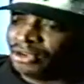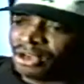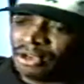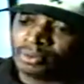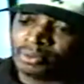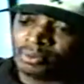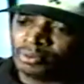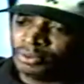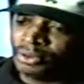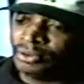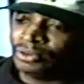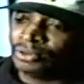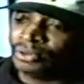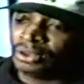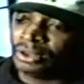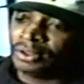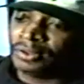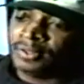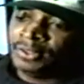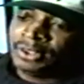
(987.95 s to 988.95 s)
of
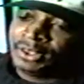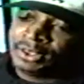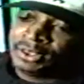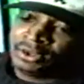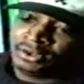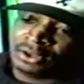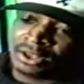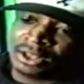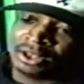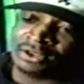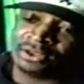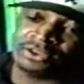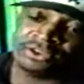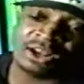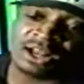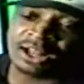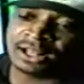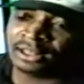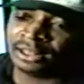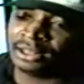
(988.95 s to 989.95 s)
Music, there's Hank
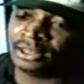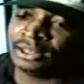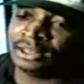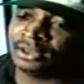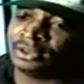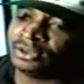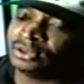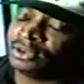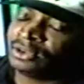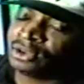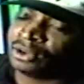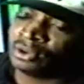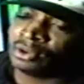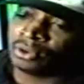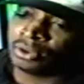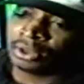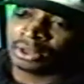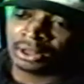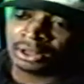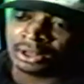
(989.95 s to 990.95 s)
Shocklee, is you
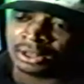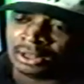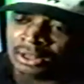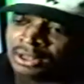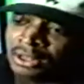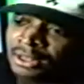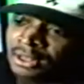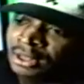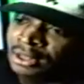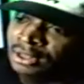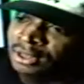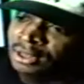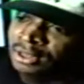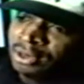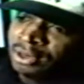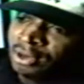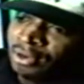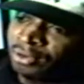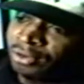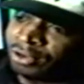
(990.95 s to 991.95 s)
know, uh, you
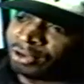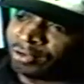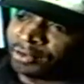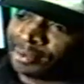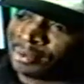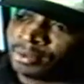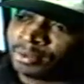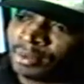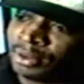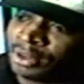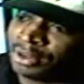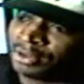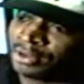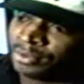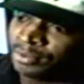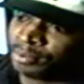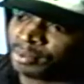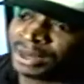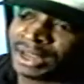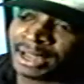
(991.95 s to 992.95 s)
know, it's it's
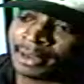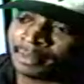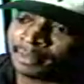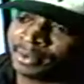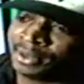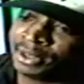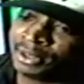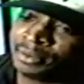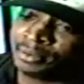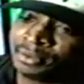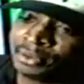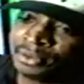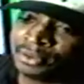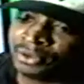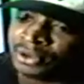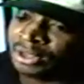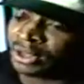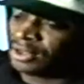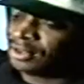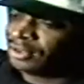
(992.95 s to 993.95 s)
black beat
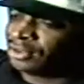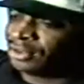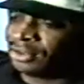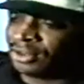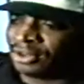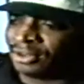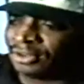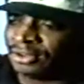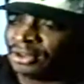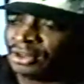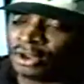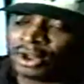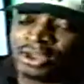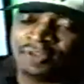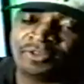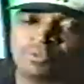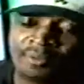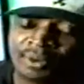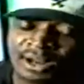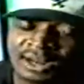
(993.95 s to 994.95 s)
music. It's it's you know
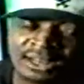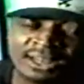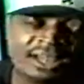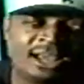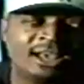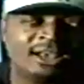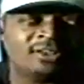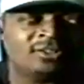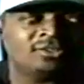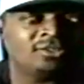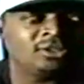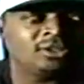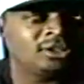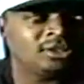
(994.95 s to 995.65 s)
everybody has,